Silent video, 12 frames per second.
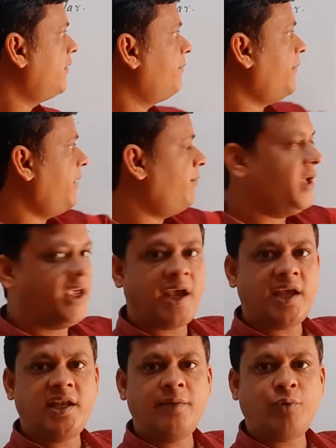P be
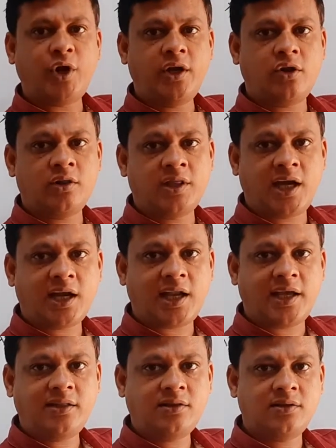any point on that
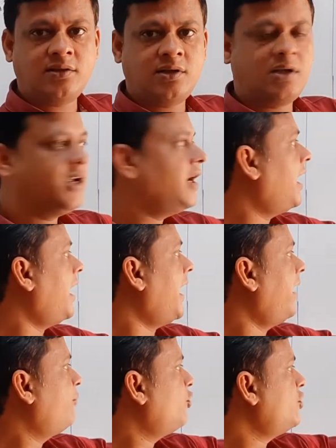line,
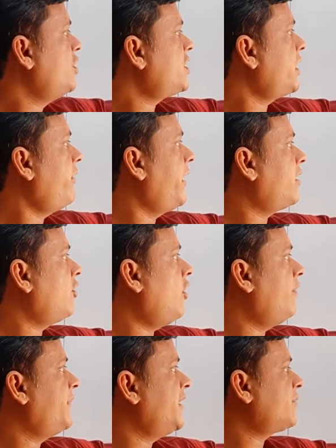and position vector
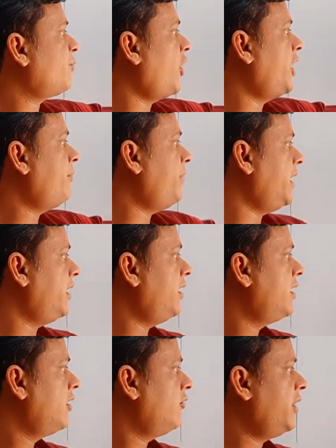of this point
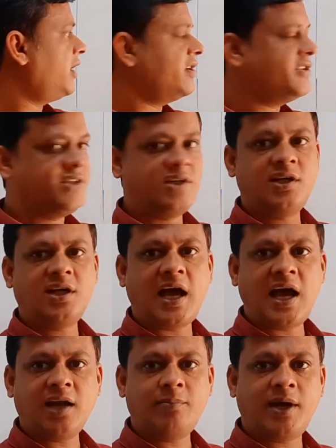P we consider
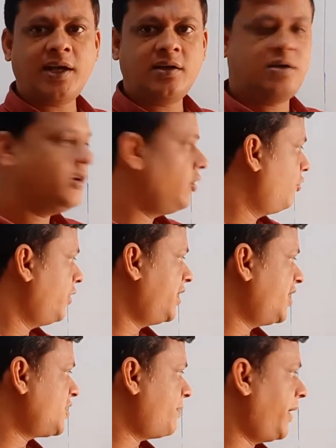r bar with
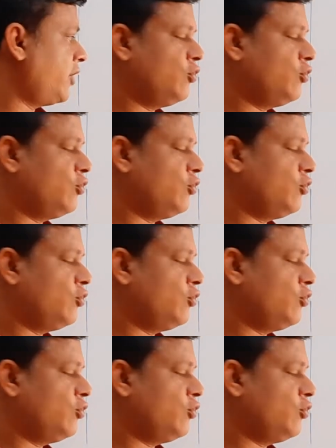respect to